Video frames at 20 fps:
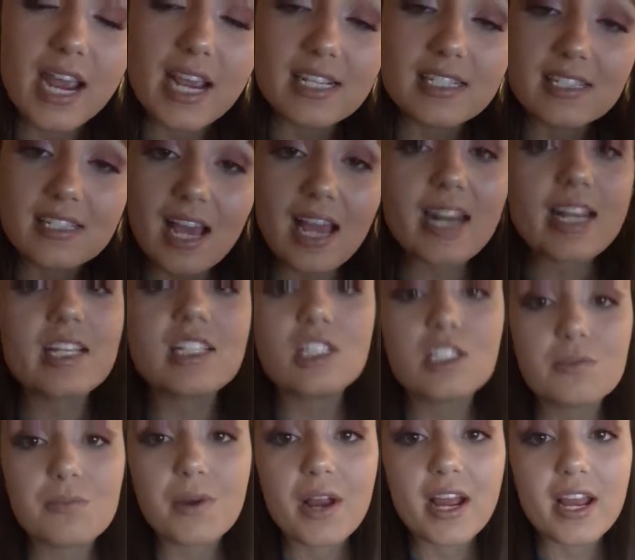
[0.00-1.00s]
a setting
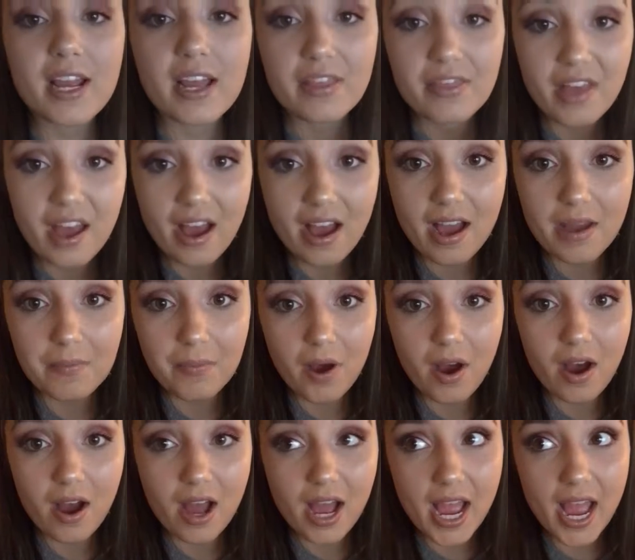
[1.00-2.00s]
spray that I
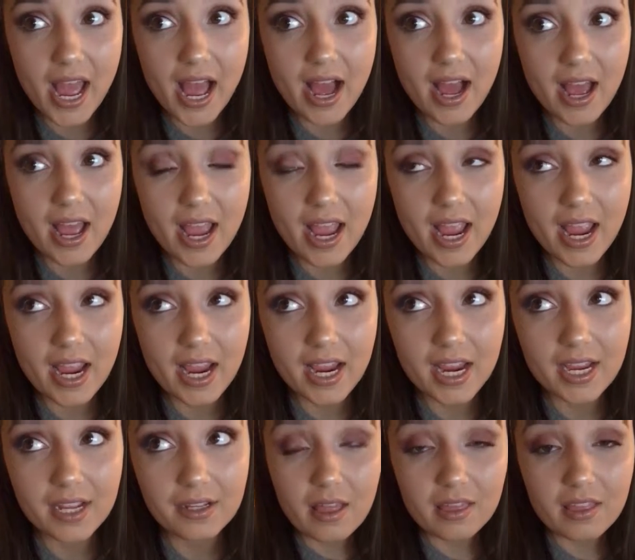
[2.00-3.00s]
bought at
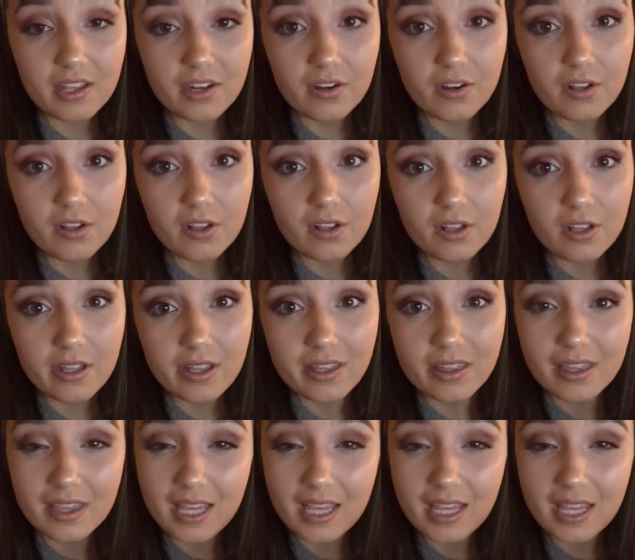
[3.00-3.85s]
a little